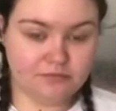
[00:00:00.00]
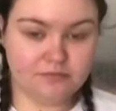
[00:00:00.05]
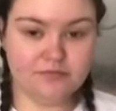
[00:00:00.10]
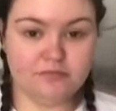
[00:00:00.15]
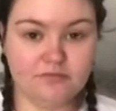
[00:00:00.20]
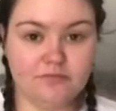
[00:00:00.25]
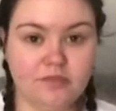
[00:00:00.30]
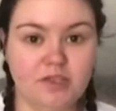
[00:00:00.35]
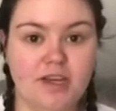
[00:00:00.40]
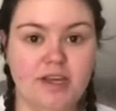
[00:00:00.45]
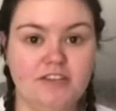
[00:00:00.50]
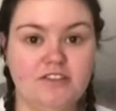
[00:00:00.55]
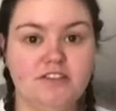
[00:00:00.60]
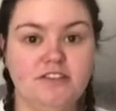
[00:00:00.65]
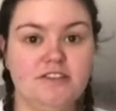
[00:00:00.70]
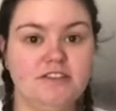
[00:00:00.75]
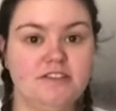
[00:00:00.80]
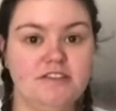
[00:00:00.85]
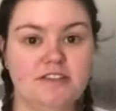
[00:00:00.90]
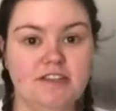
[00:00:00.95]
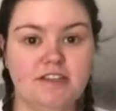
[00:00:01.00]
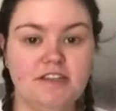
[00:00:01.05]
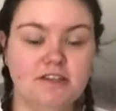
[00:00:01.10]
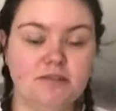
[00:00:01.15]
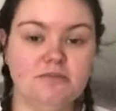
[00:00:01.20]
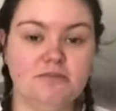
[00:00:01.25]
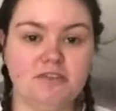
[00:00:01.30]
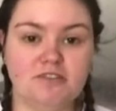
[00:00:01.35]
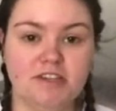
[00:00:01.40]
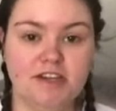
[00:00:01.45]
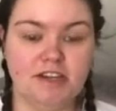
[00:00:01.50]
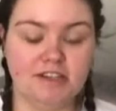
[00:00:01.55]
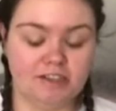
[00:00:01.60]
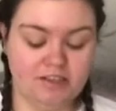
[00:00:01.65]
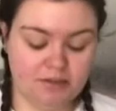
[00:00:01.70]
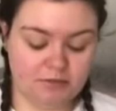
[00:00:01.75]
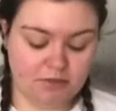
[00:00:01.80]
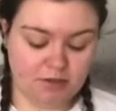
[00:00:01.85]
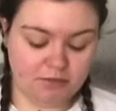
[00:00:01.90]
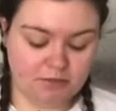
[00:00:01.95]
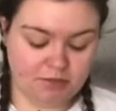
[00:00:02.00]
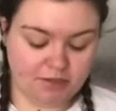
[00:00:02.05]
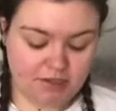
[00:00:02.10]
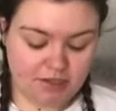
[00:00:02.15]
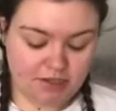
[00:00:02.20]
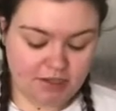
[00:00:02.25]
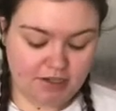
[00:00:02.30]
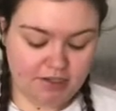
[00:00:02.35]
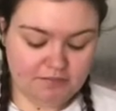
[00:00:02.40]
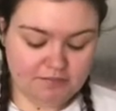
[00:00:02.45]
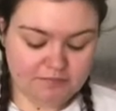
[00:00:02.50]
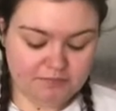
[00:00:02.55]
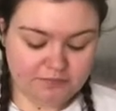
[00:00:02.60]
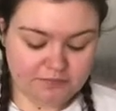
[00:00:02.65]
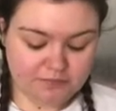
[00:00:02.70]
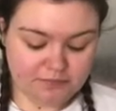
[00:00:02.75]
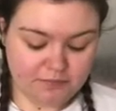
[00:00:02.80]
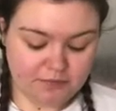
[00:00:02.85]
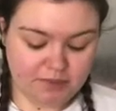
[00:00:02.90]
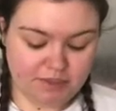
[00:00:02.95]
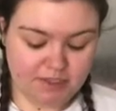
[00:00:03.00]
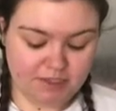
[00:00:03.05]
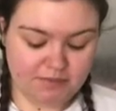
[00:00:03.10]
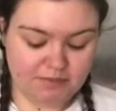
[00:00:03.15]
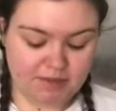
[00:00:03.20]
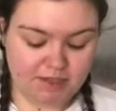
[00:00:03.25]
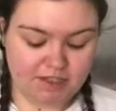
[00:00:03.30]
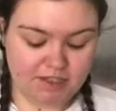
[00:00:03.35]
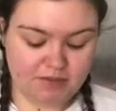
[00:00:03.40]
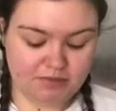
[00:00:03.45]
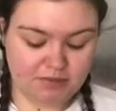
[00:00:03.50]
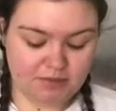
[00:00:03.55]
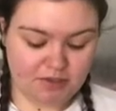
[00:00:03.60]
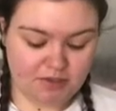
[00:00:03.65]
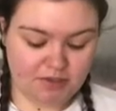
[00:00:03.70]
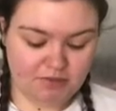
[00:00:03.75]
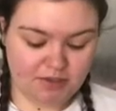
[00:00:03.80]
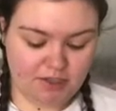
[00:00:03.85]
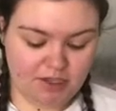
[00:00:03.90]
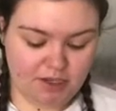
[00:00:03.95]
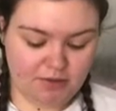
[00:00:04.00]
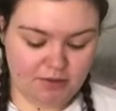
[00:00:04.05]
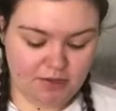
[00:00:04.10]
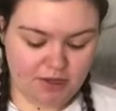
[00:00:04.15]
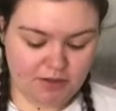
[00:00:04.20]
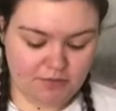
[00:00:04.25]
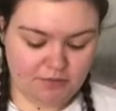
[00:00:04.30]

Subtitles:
but as you can see I'm not tanned at the moment, but it doesn't matter, I'm not going anywhere.